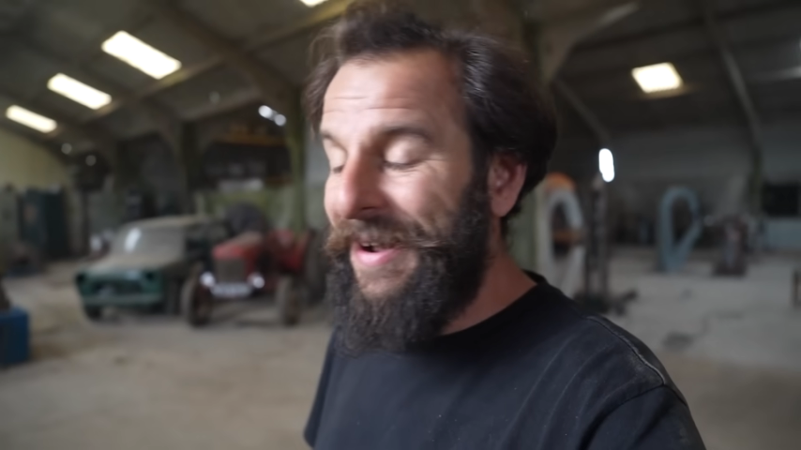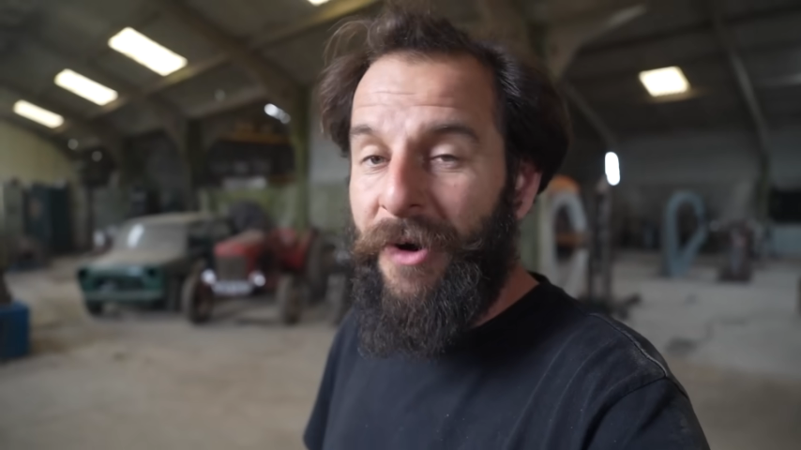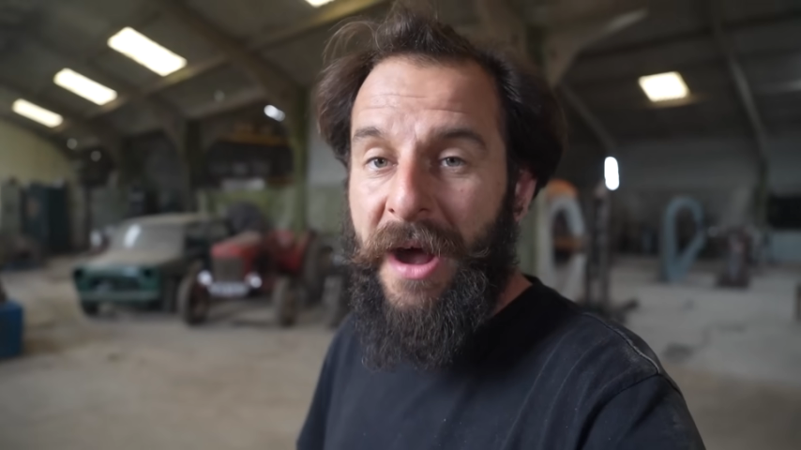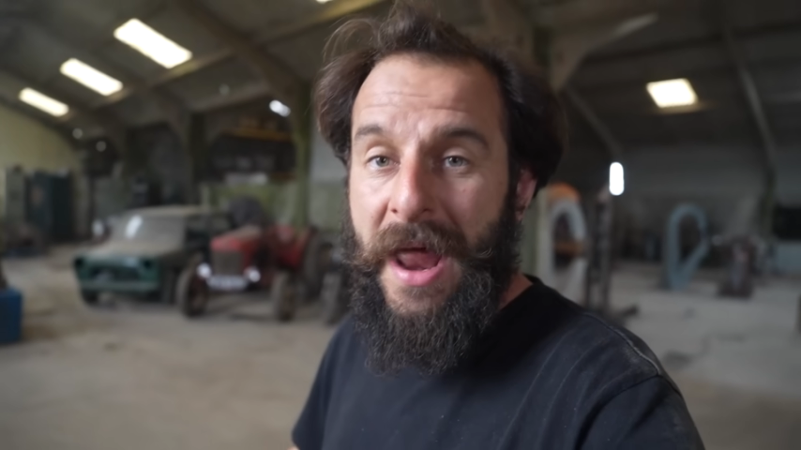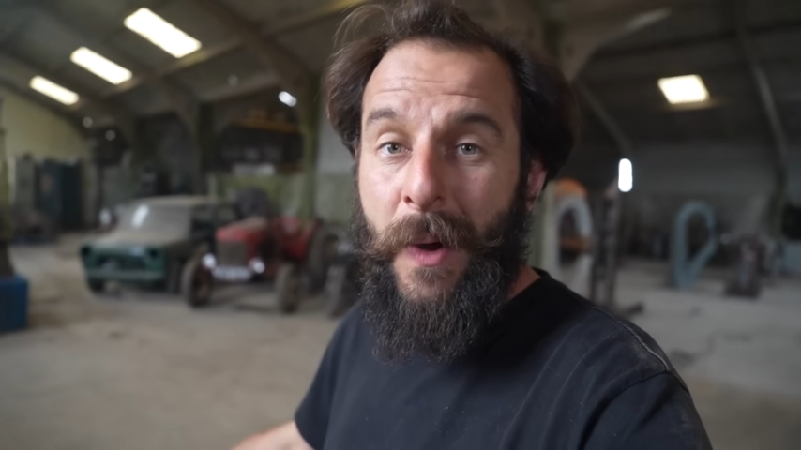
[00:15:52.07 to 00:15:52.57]

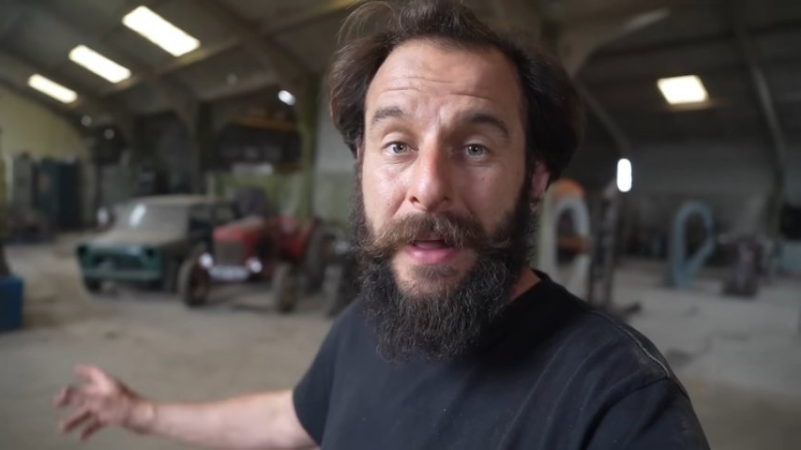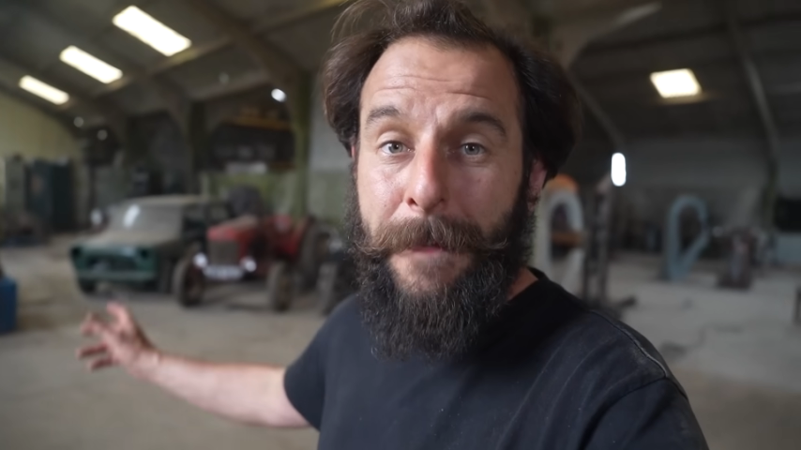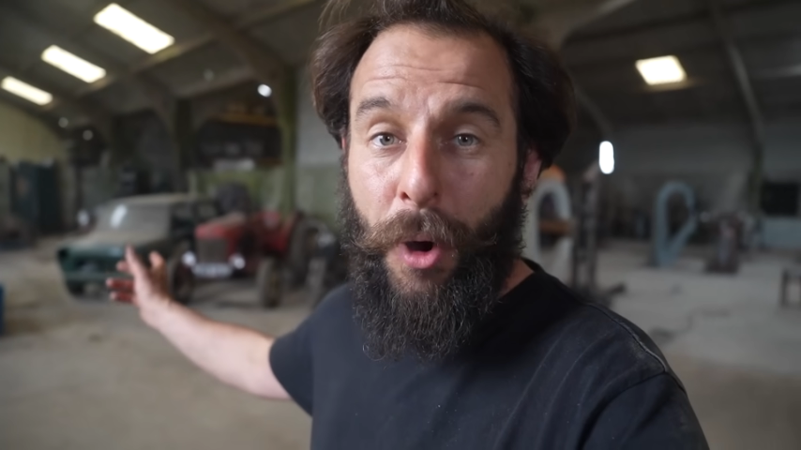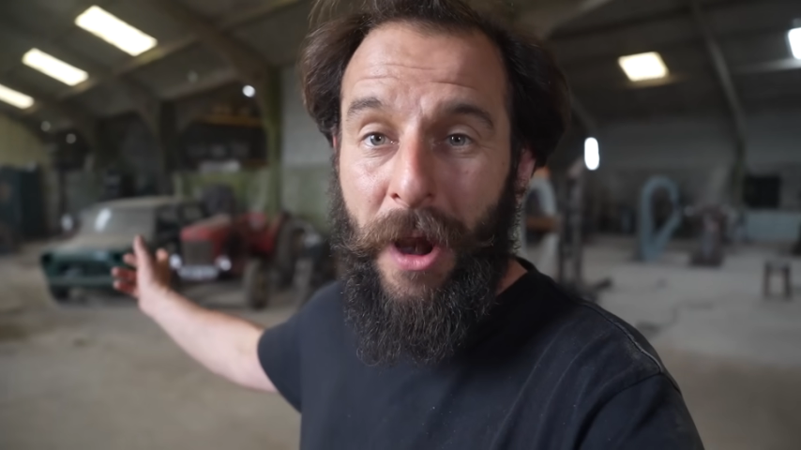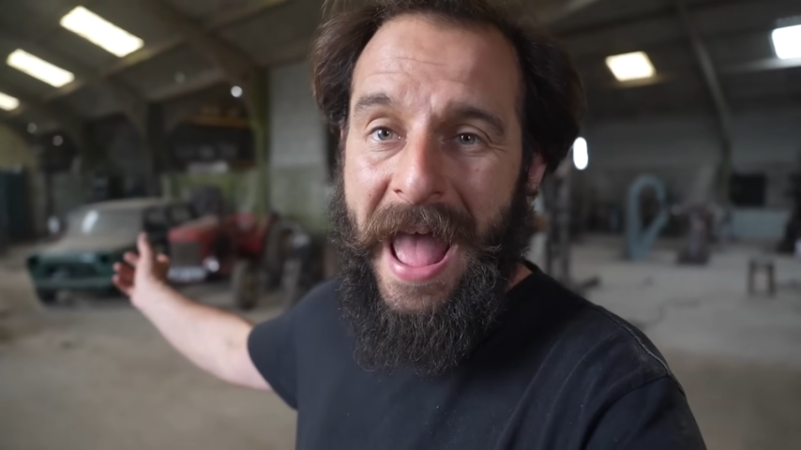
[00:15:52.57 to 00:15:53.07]
Right, now I can
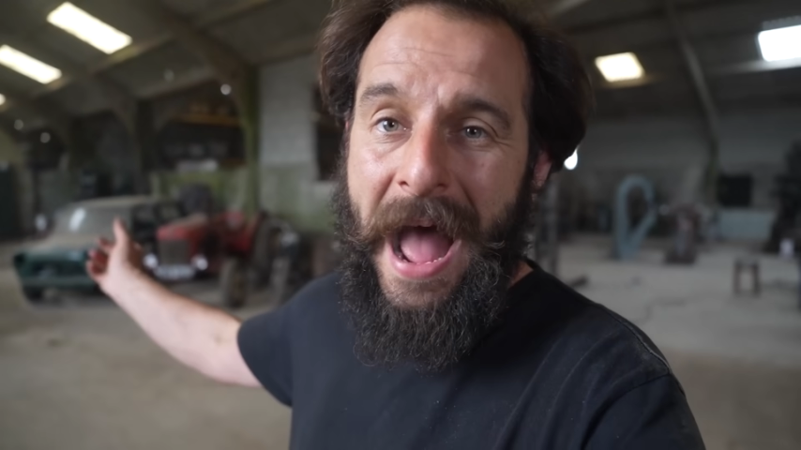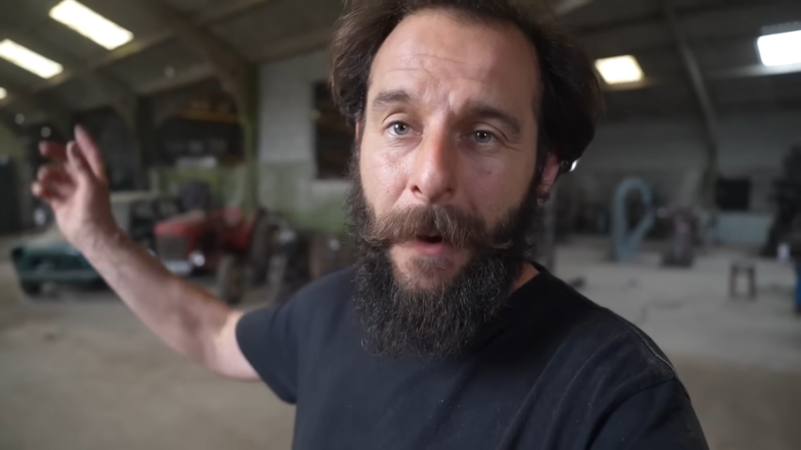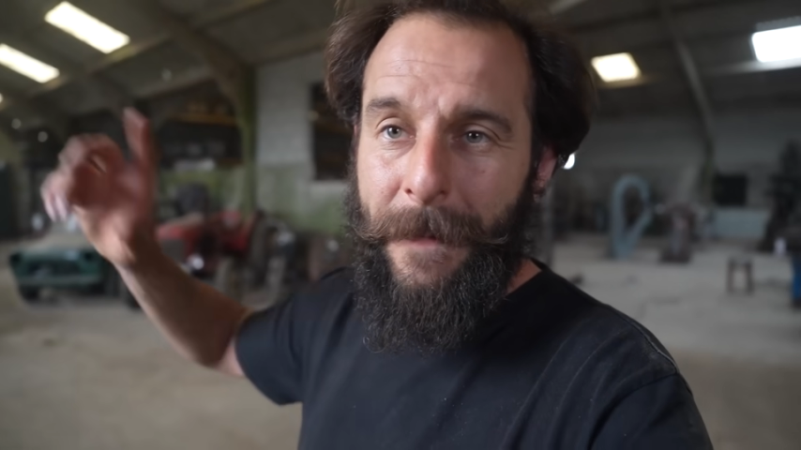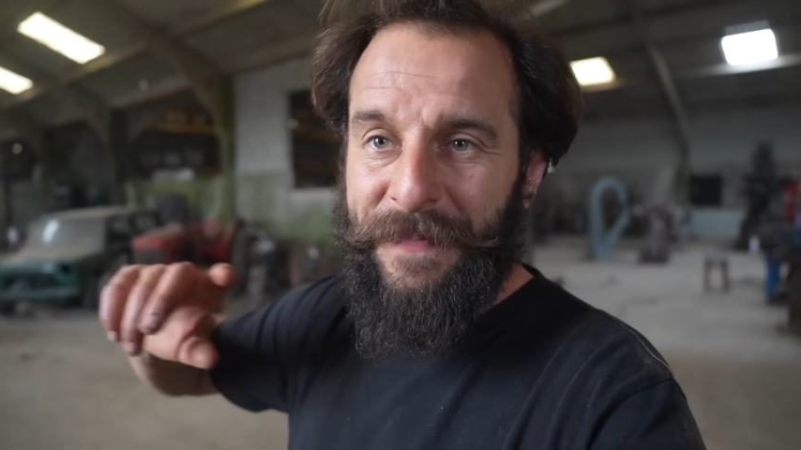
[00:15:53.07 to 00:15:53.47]
pull it out